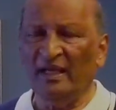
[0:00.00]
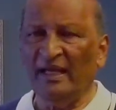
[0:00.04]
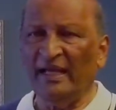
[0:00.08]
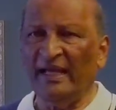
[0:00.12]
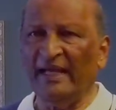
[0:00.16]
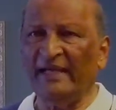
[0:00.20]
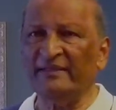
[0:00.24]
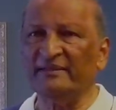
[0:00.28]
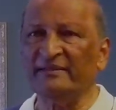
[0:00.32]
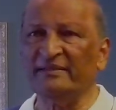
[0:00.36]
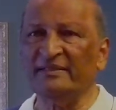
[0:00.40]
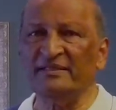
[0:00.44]

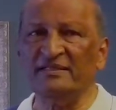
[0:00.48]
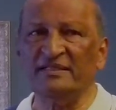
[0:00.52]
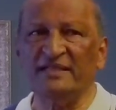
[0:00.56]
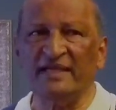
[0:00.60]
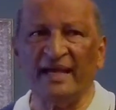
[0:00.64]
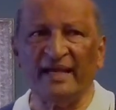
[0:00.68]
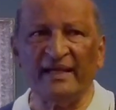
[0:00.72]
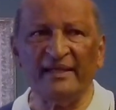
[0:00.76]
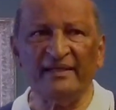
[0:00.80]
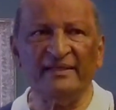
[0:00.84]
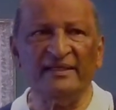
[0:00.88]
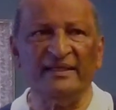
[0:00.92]
and
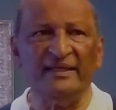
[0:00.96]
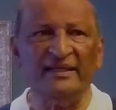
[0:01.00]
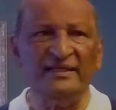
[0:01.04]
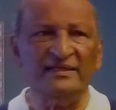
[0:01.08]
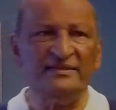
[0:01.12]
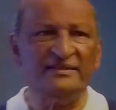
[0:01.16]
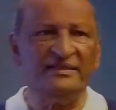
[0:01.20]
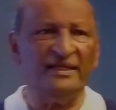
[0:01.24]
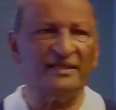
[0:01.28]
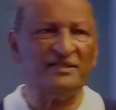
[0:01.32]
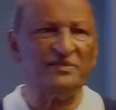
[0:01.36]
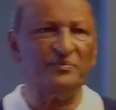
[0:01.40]
Christianity is
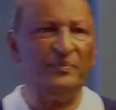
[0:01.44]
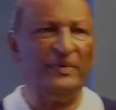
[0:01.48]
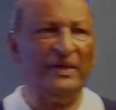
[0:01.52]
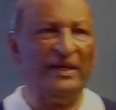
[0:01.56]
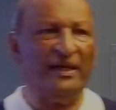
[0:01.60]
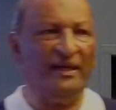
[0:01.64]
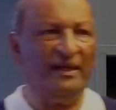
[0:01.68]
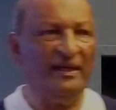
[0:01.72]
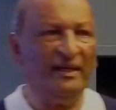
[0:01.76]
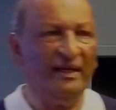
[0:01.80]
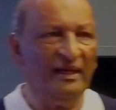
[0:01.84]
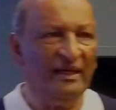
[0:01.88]
just
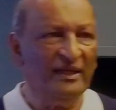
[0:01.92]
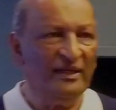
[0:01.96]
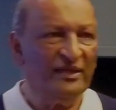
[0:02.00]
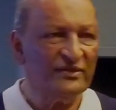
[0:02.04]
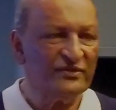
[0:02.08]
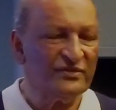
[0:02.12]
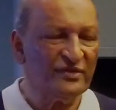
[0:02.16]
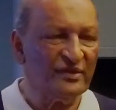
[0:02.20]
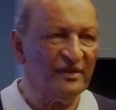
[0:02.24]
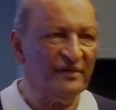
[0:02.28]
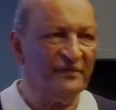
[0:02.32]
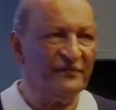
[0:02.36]
being
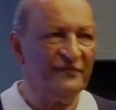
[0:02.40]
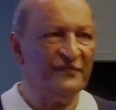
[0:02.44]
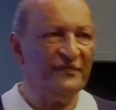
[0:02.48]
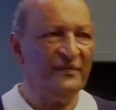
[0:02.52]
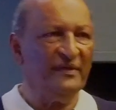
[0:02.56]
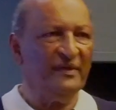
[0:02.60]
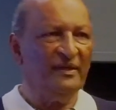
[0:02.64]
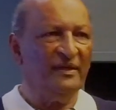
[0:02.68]
sort of,